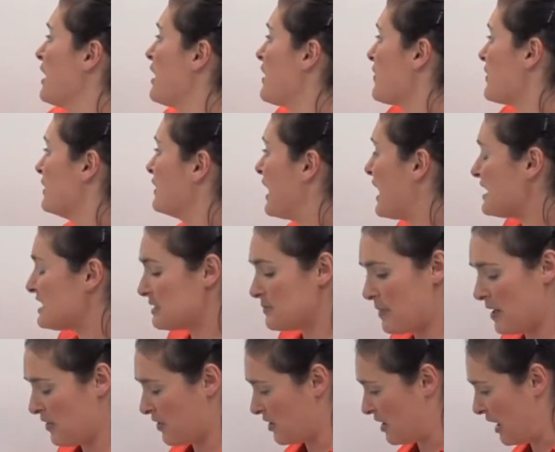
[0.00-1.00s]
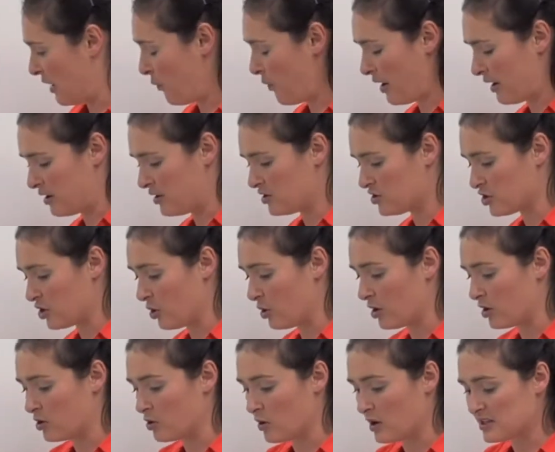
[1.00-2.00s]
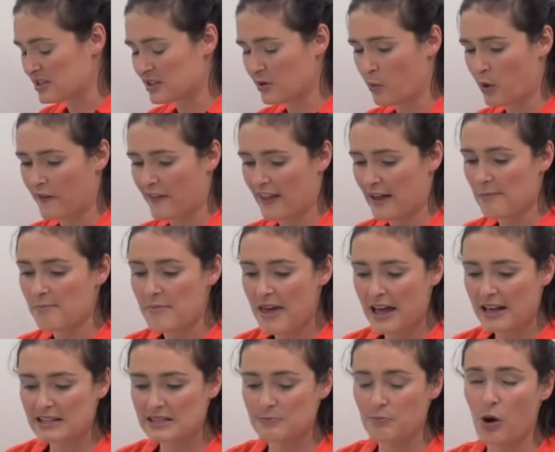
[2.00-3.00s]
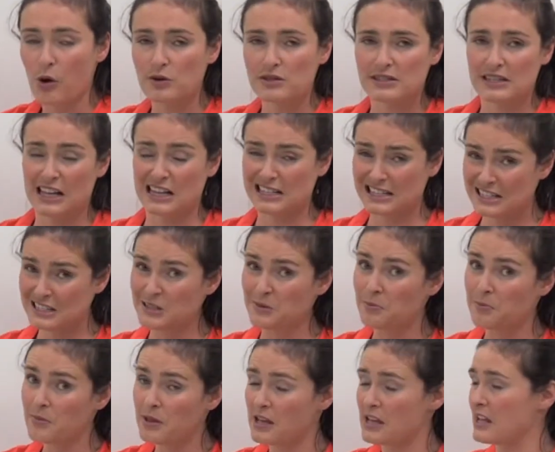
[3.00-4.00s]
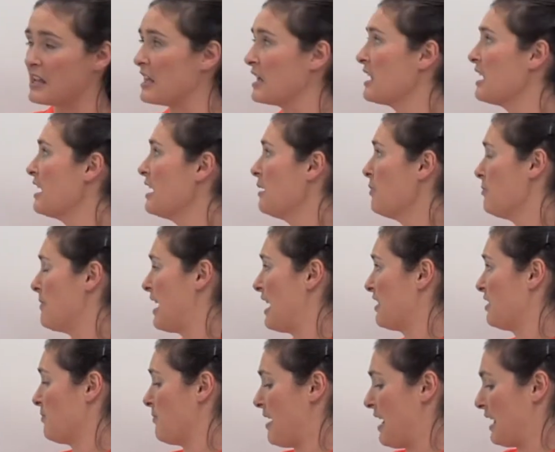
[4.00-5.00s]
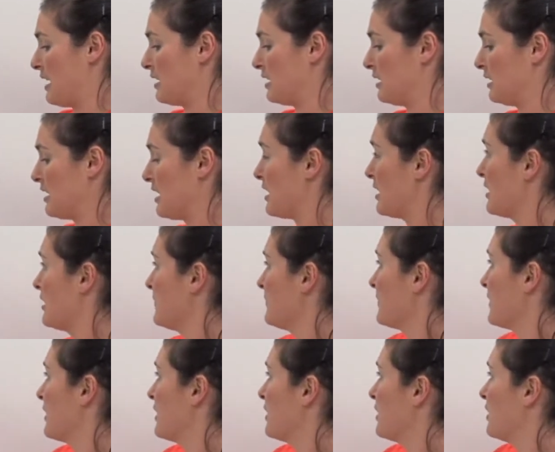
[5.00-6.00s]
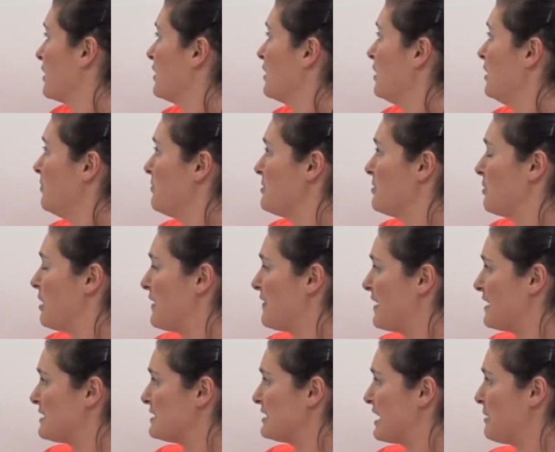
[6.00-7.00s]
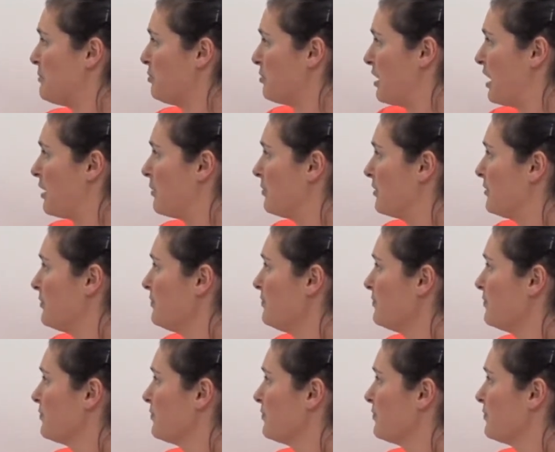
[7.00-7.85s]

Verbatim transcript: The last method I want to show you is the one that makes most sense to me mathematically. Let me write that same problem.